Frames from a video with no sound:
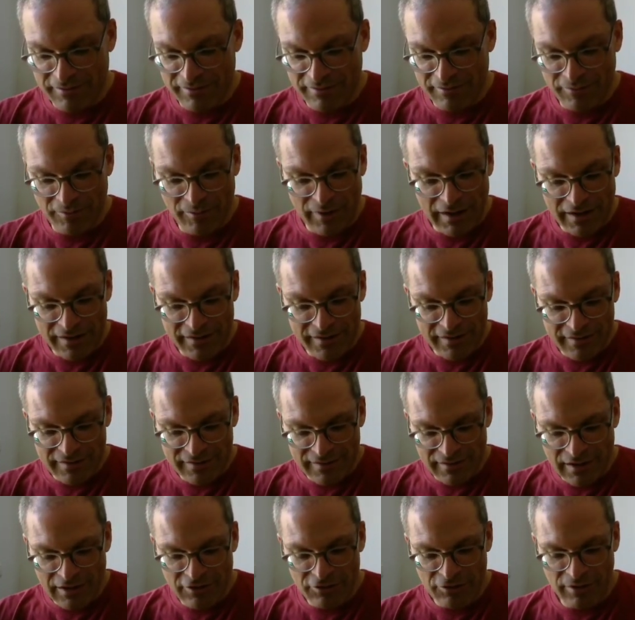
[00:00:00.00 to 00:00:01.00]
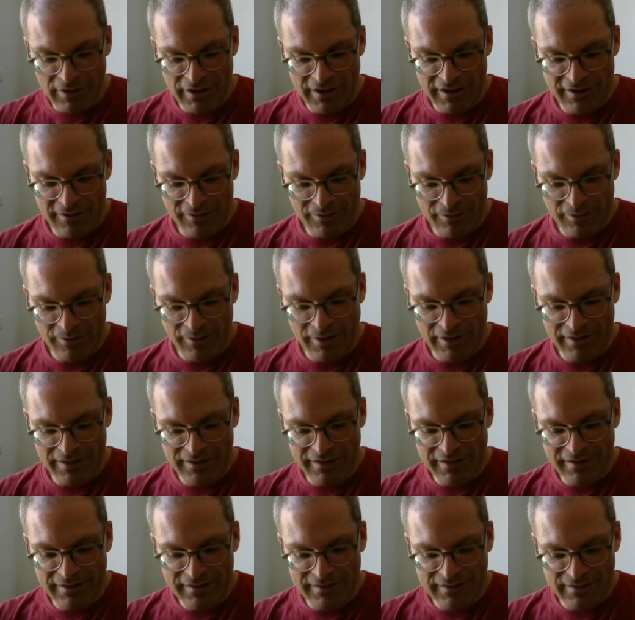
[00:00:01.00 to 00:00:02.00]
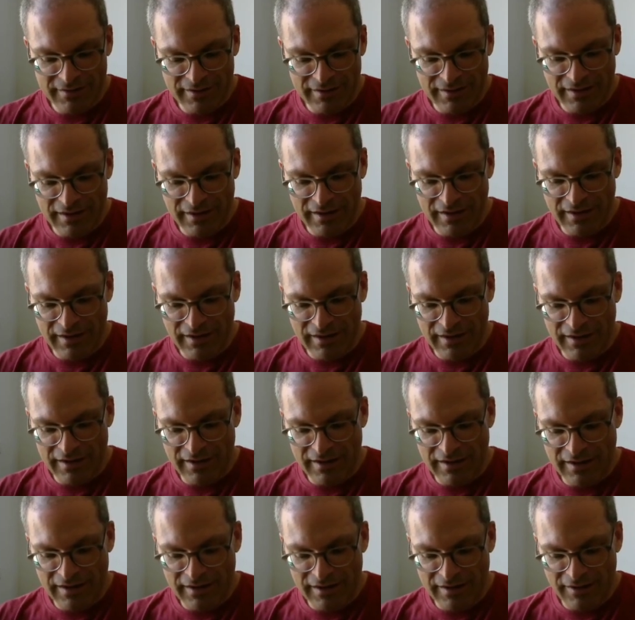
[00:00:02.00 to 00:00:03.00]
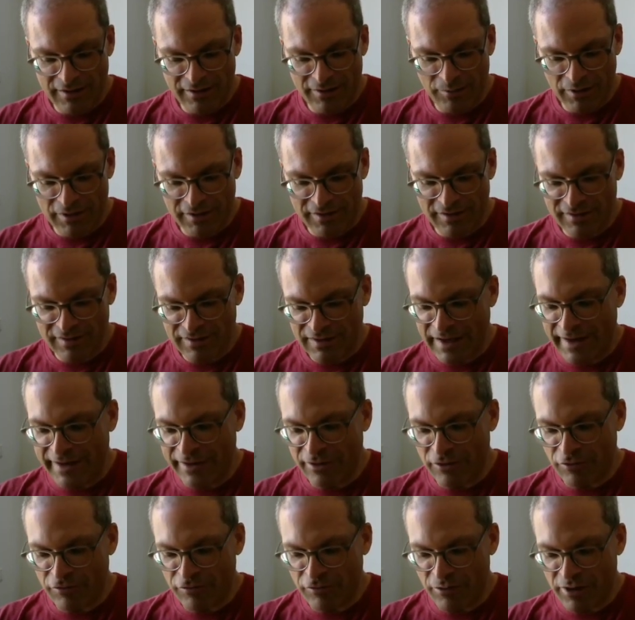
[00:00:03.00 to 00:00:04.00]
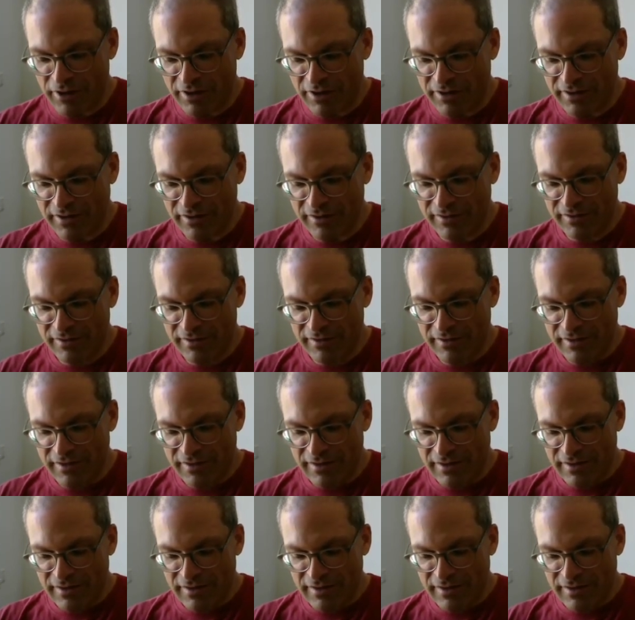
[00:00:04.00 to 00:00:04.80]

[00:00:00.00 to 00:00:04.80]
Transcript: well, this is literally what this line of work does.